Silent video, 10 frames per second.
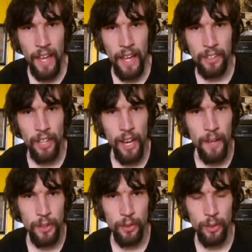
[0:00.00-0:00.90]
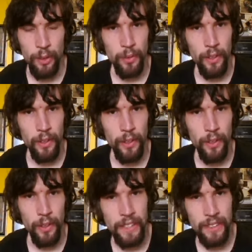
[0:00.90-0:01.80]
At times it looks really
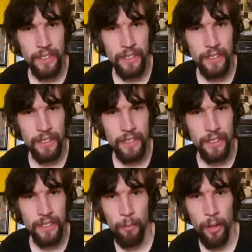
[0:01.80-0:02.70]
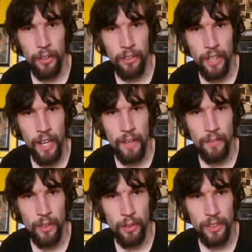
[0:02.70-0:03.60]
nice, kind of cleaned up. Other times
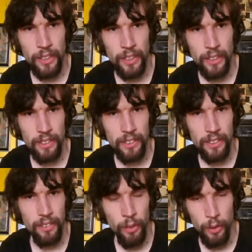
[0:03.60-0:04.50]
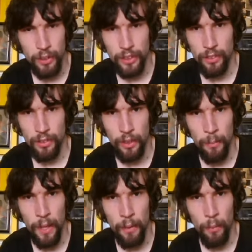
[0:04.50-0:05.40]
it looks a
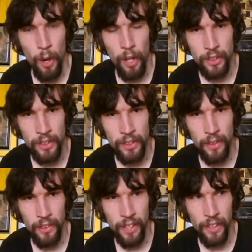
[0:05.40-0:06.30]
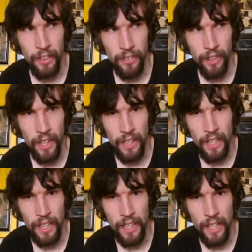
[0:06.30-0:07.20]
bit washed out and kind of
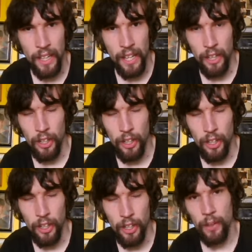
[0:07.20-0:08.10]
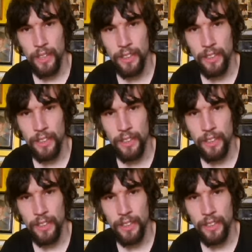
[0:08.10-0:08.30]
grainy. I know it